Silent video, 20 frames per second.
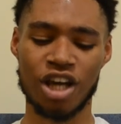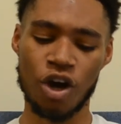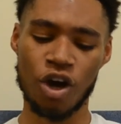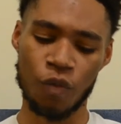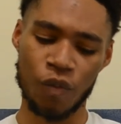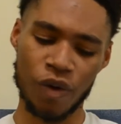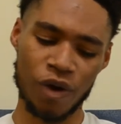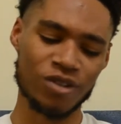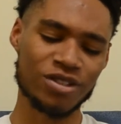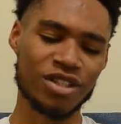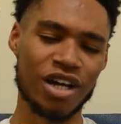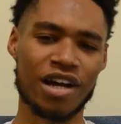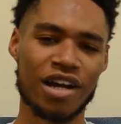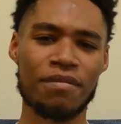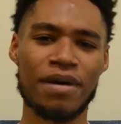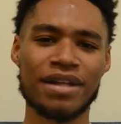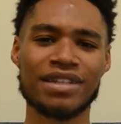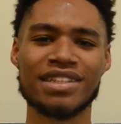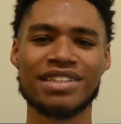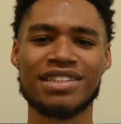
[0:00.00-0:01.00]
We're going to talk
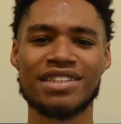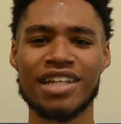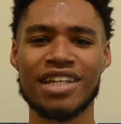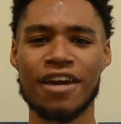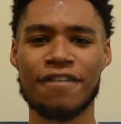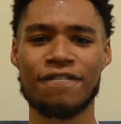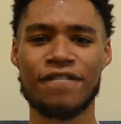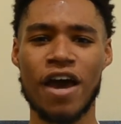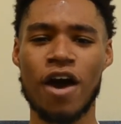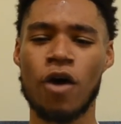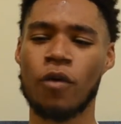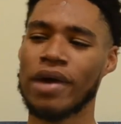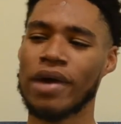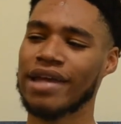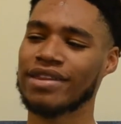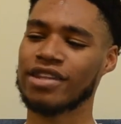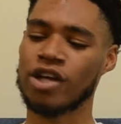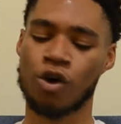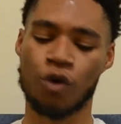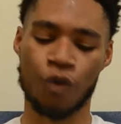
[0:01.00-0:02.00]
about the CFL. We had
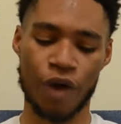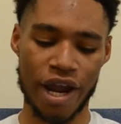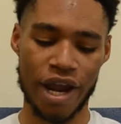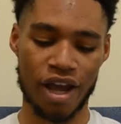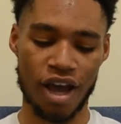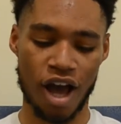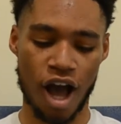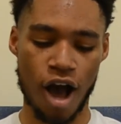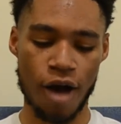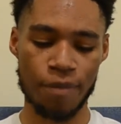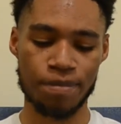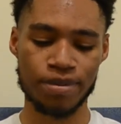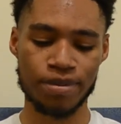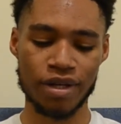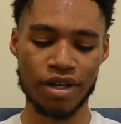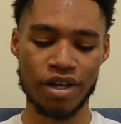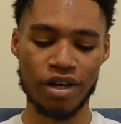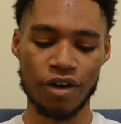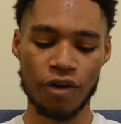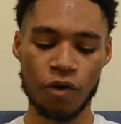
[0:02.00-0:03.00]
the Grey Cup.
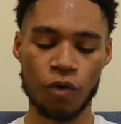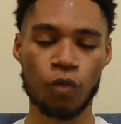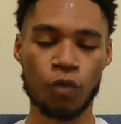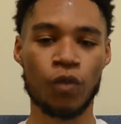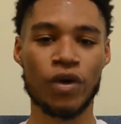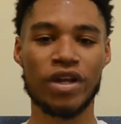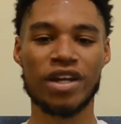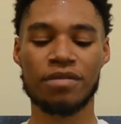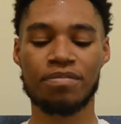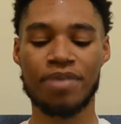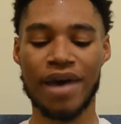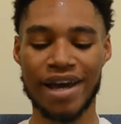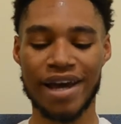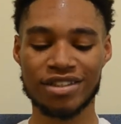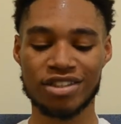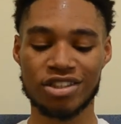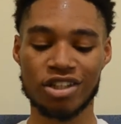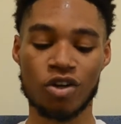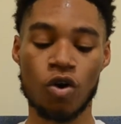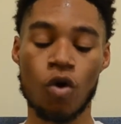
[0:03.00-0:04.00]
Winnipeg
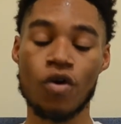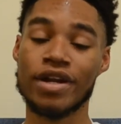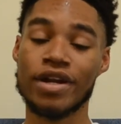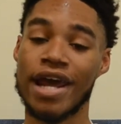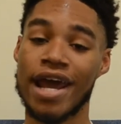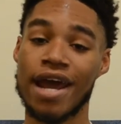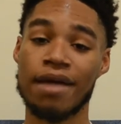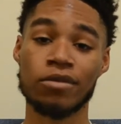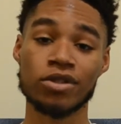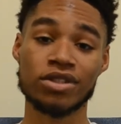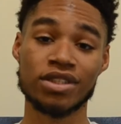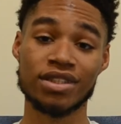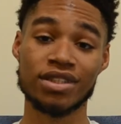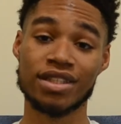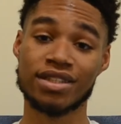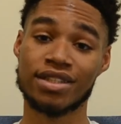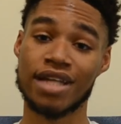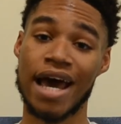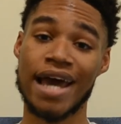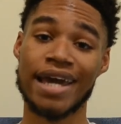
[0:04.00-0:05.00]
took on Hamilton, the
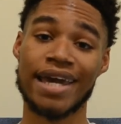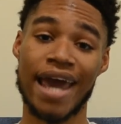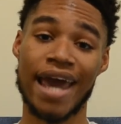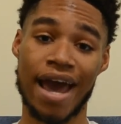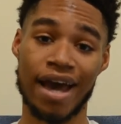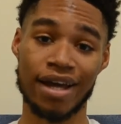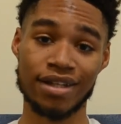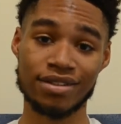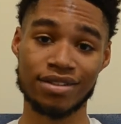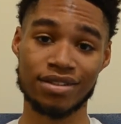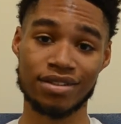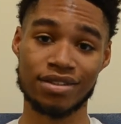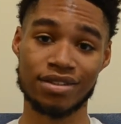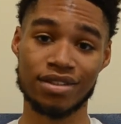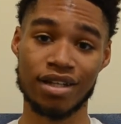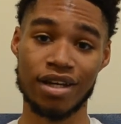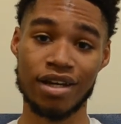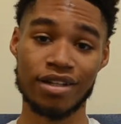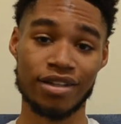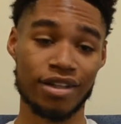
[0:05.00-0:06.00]
Ticats.
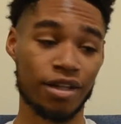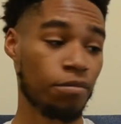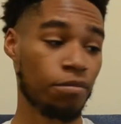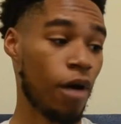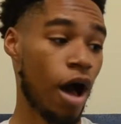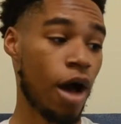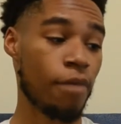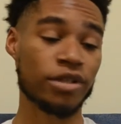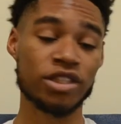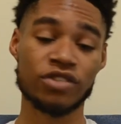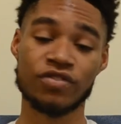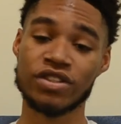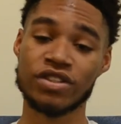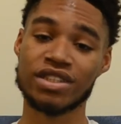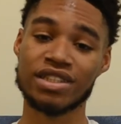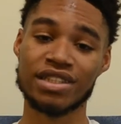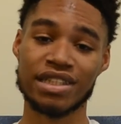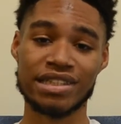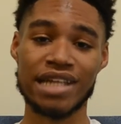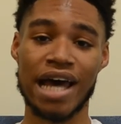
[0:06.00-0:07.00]
the Bombers versus
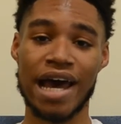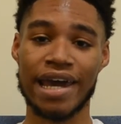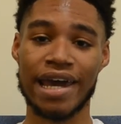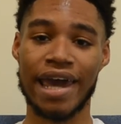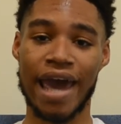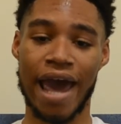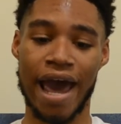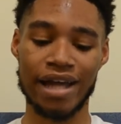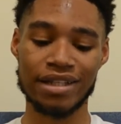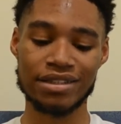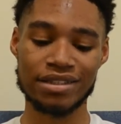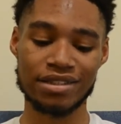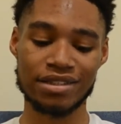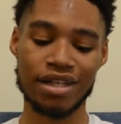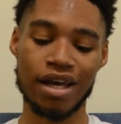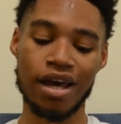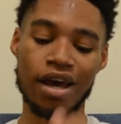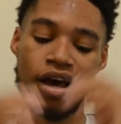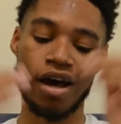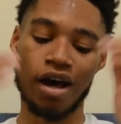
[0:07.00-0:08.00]
the Ticats.
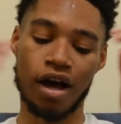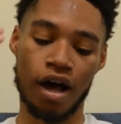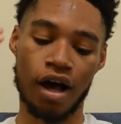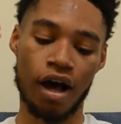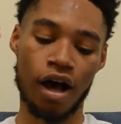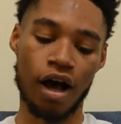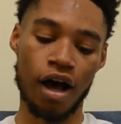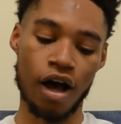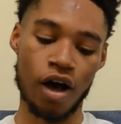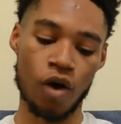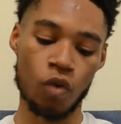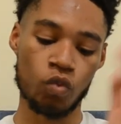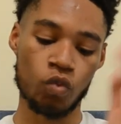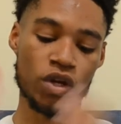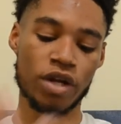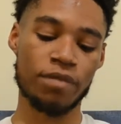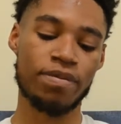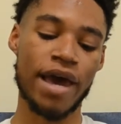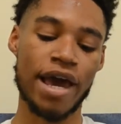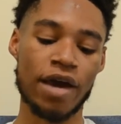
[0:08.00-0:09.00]

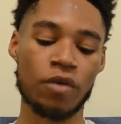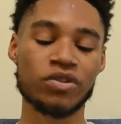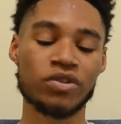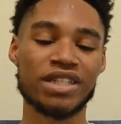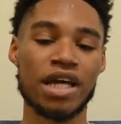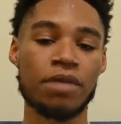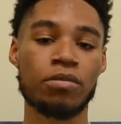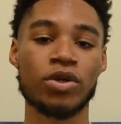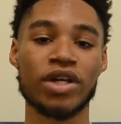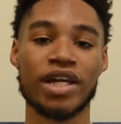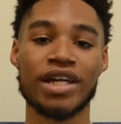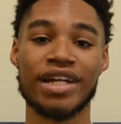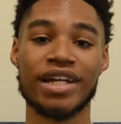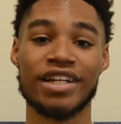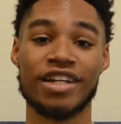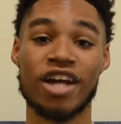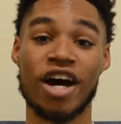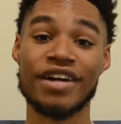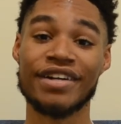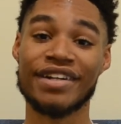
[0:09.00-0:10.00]
Winnipeg was able to get it
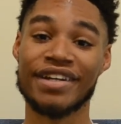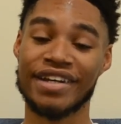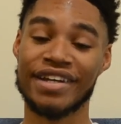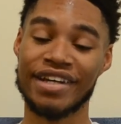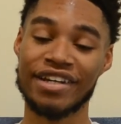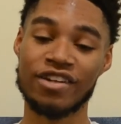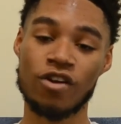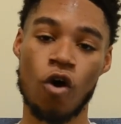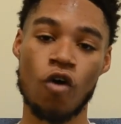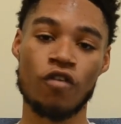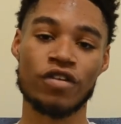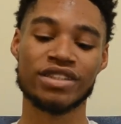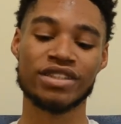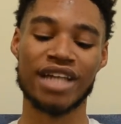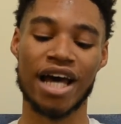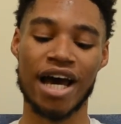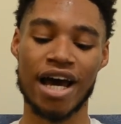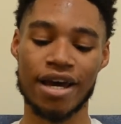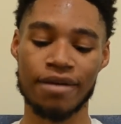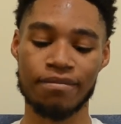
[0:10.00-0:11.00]
done in
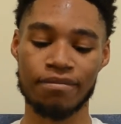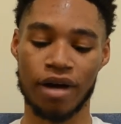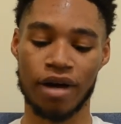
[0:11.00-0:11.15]
overtime.